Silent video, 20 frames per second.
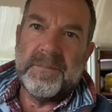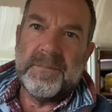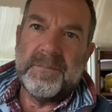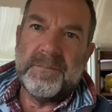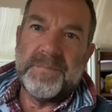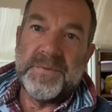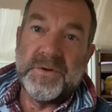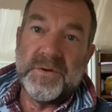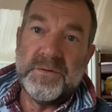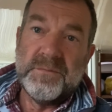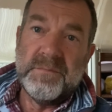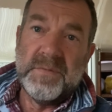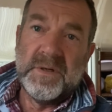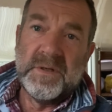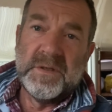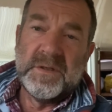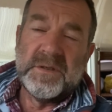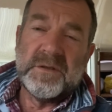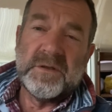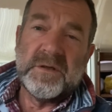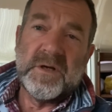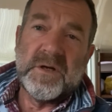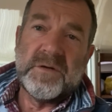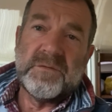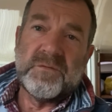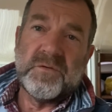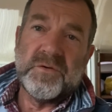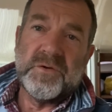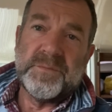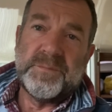boom
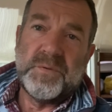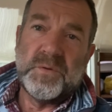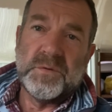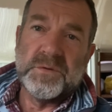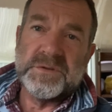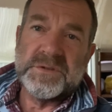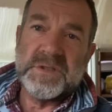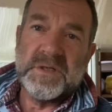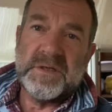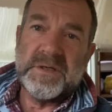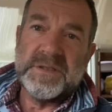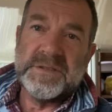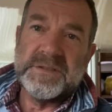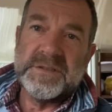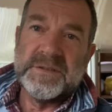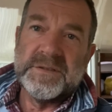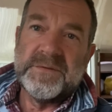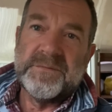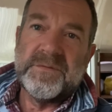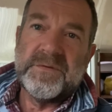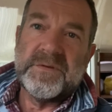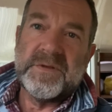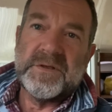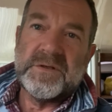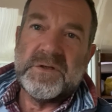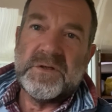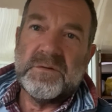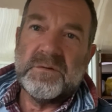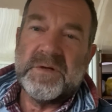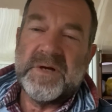over on the port side, then
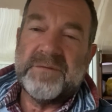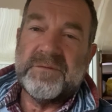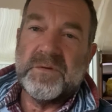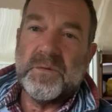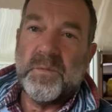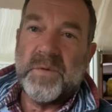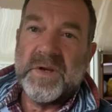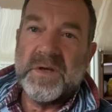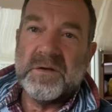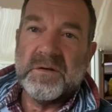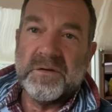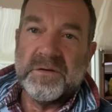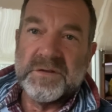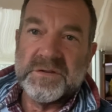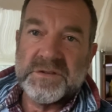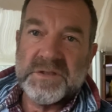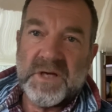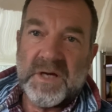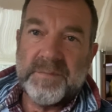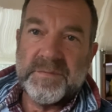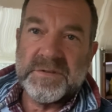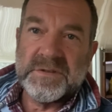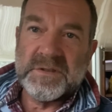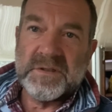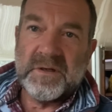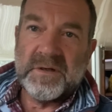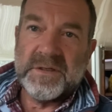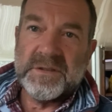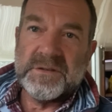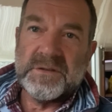you have the wind on the starboard
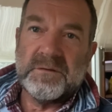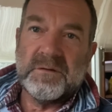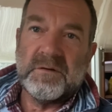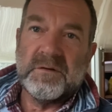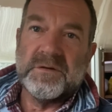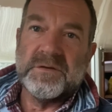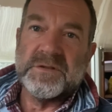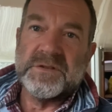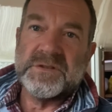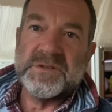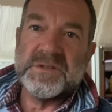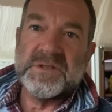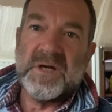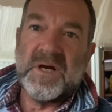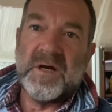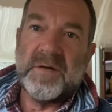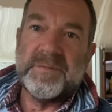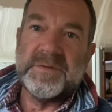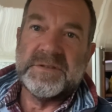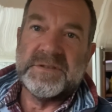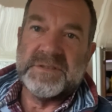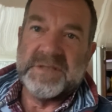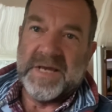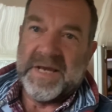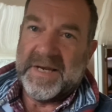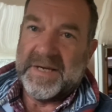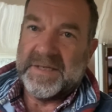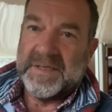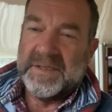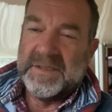side, you are on the starboard
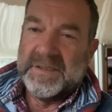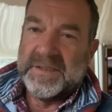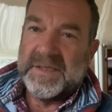tack.